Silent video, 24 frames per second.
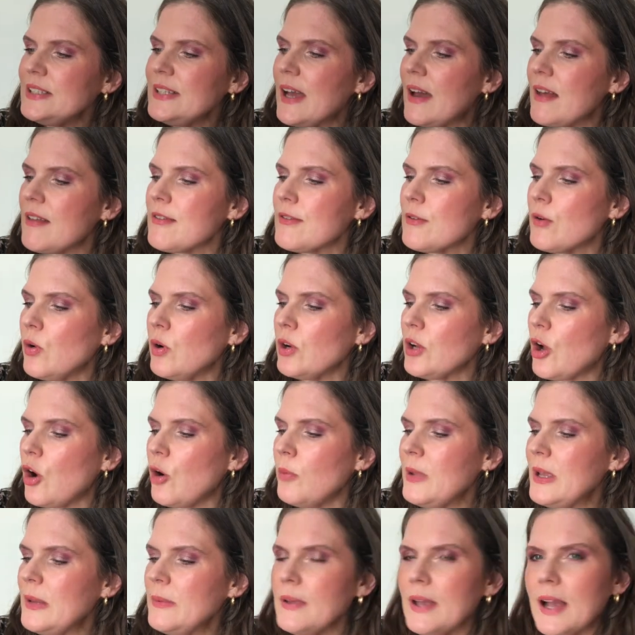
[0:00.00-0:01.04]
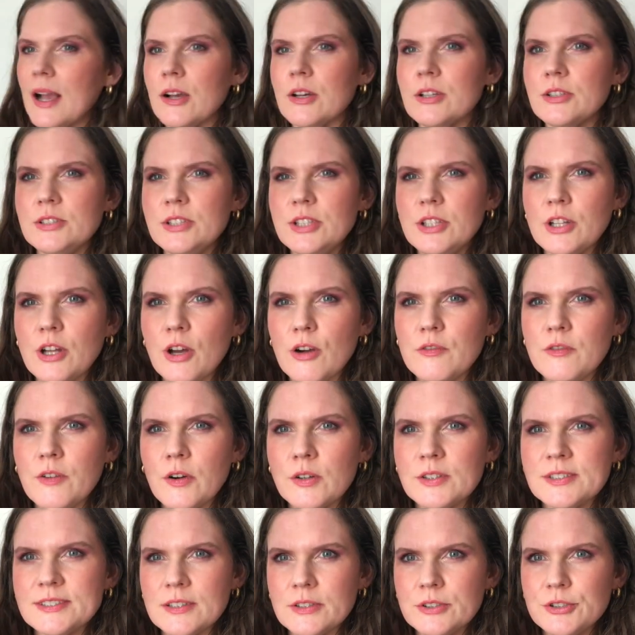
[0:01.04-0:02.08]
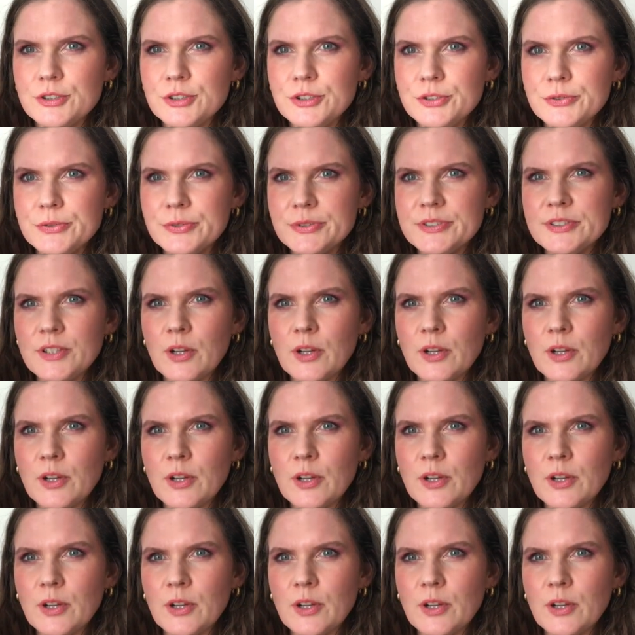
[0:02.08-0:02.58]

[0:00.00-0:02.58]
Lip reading: I thought, oh, maybe I could, you know, focus on Juiced,